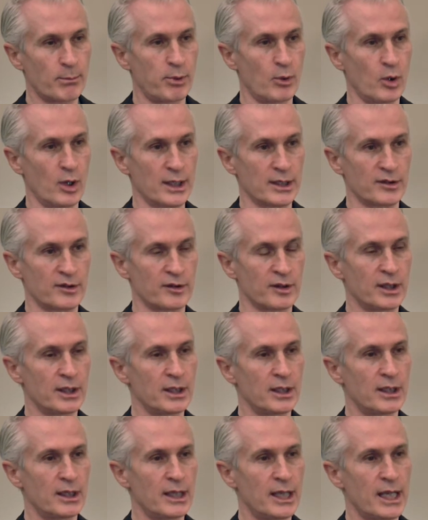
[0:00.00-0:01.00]
points
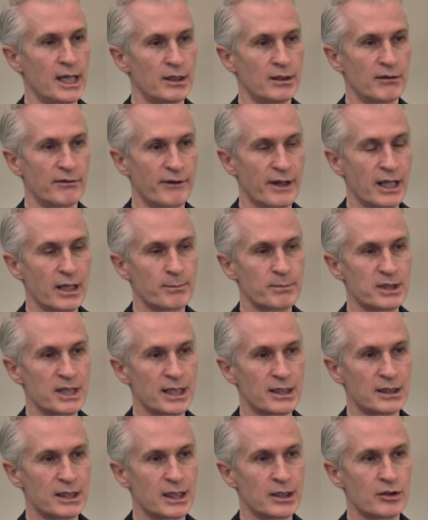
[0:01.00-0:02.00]
and develop
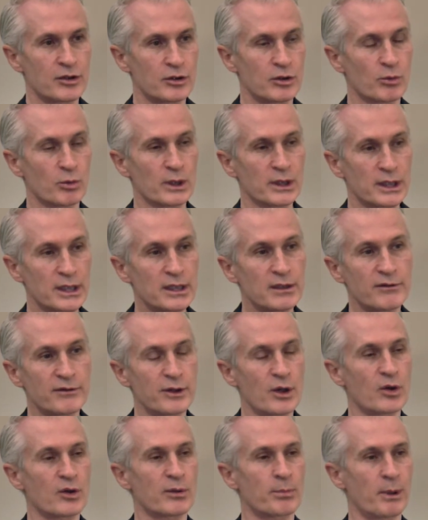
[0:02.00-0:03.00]
techniques to relieve
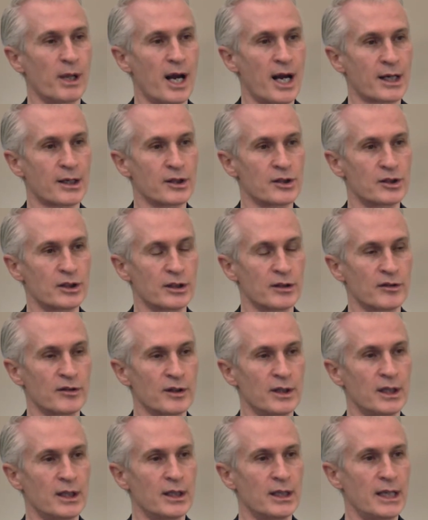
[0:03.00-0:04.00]
those blockages.
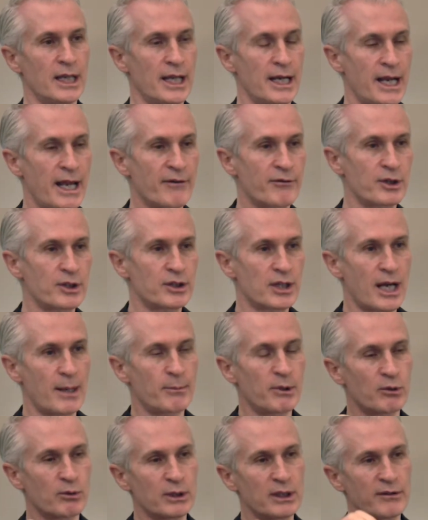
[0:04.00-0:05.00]
And every
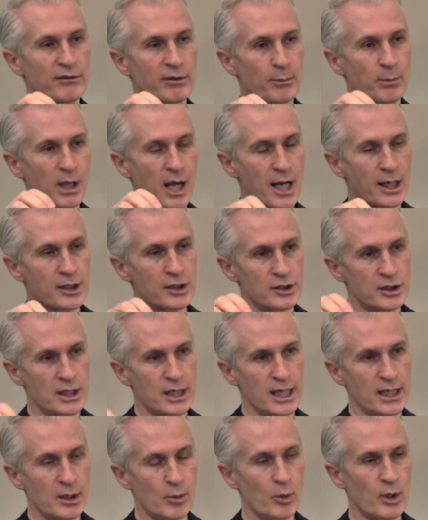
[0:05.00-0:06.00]
time you relieve a blockage in
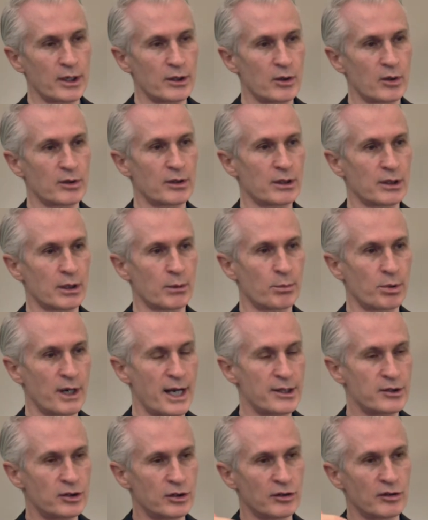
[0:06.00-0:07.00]
any one of those little
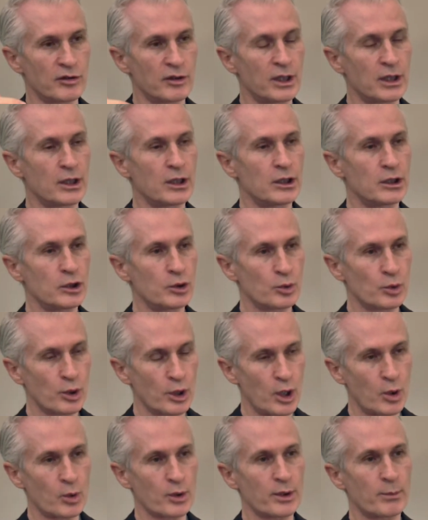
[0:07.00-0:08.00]
branches, you
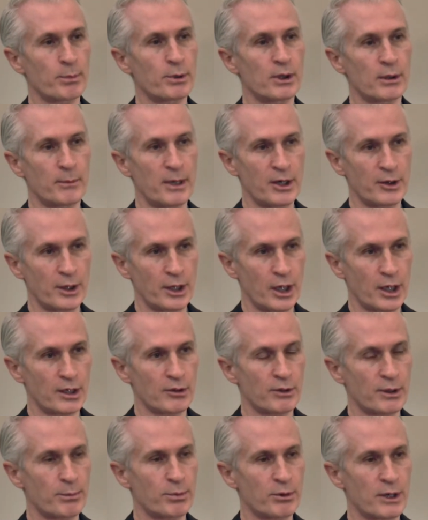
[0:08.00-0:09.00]
lower the pulmonary
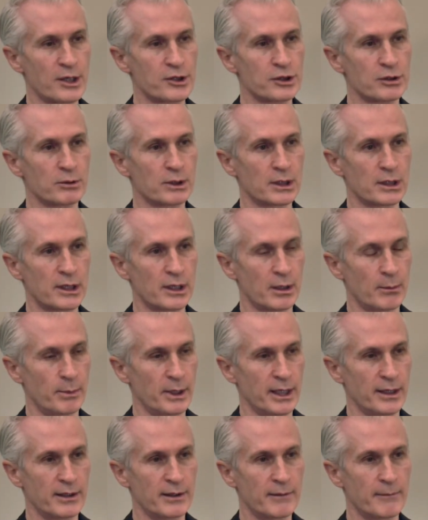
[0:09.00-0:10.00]
artery pressure a little
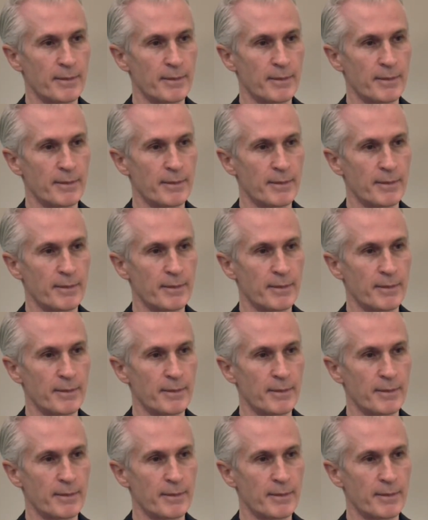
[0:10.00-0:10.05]
bit.